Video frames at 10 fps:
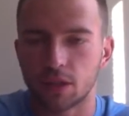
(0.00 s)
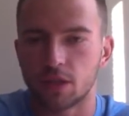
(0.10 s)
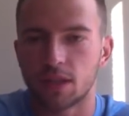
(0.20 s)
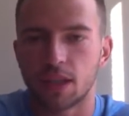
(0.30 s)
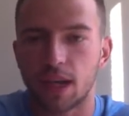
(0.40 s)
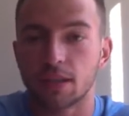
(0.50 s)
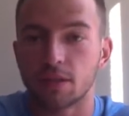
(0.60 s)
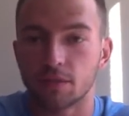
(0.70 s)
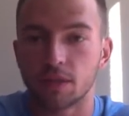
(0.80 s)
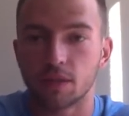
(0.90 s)
And she said that's
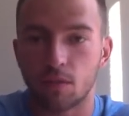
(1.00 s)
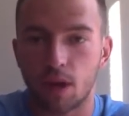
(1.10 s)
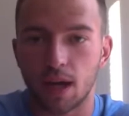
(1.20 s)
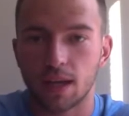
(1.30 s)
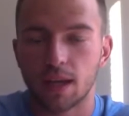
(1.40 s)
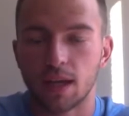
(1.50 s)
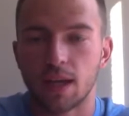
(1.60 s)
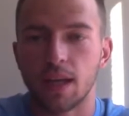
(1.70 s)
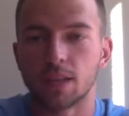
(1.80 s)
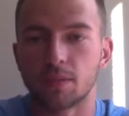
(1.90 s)
the reason why,
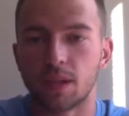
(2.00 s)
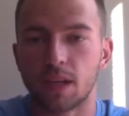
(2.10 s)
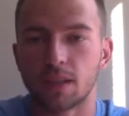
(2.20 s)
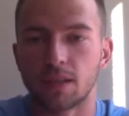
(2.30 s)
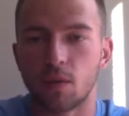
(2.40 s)
is because